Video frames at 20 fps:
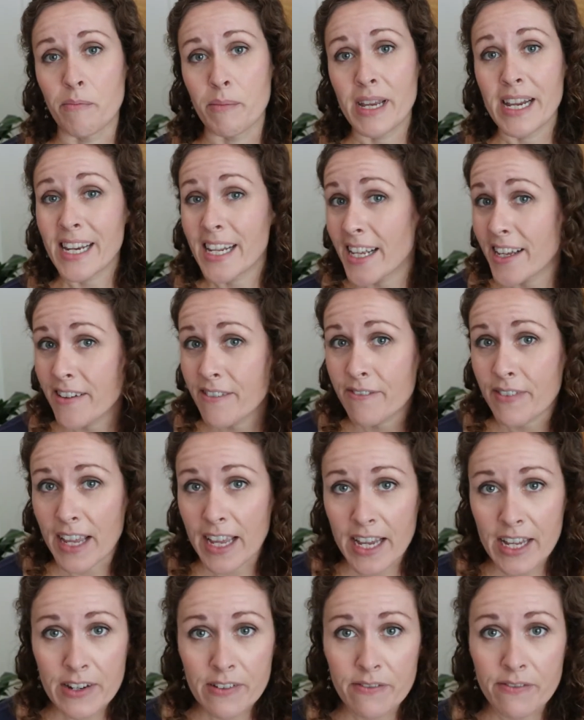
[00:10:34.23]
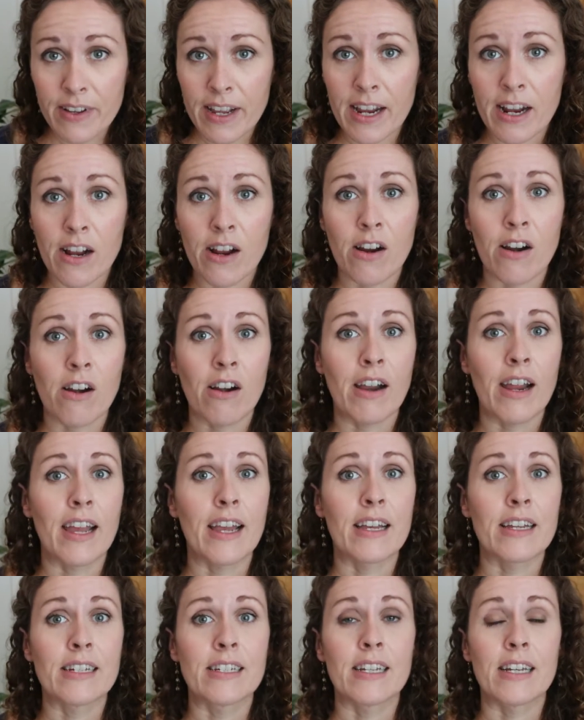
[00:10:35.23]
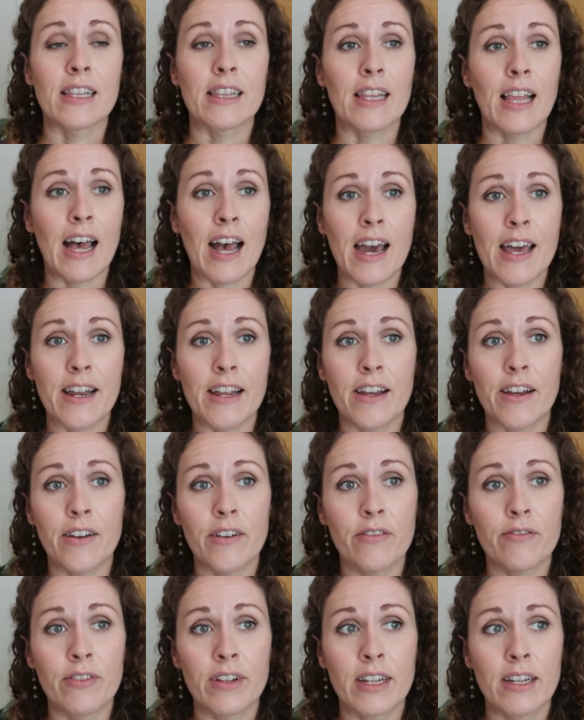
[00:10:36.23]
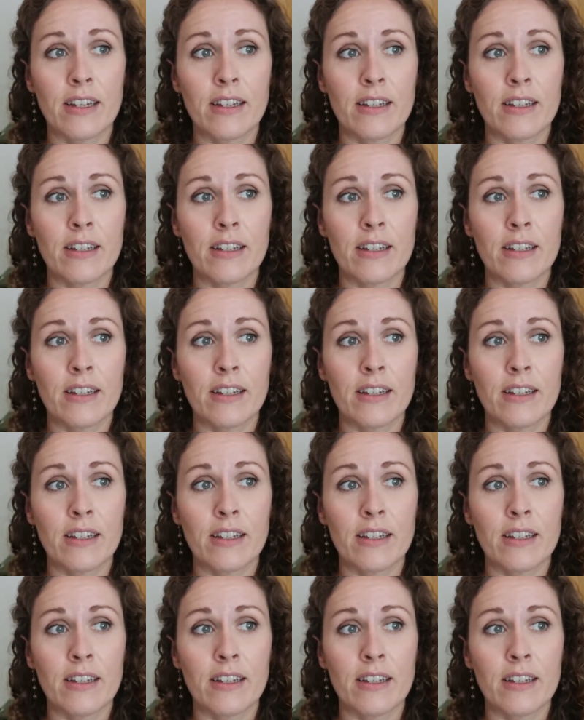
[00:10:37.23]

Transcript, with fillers: media fanfare and a lot of